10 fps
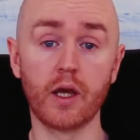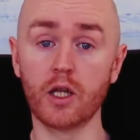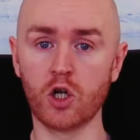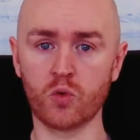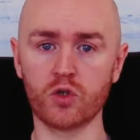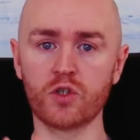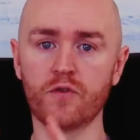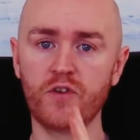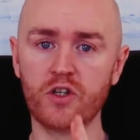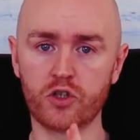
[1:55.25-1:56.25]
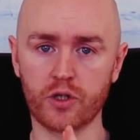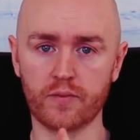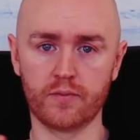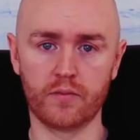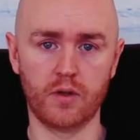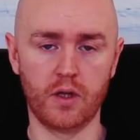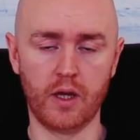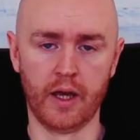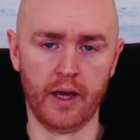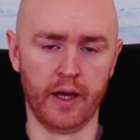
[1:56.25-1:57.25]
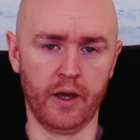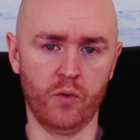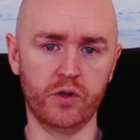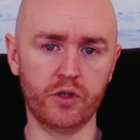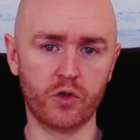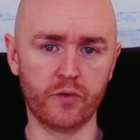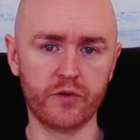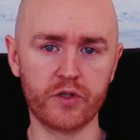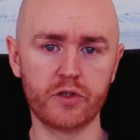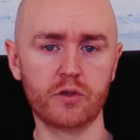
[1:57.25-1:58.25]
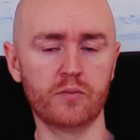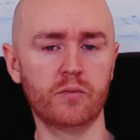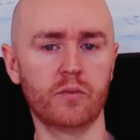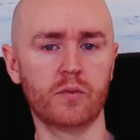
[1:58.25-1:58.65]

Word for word: In other words, finishing. When the nervous system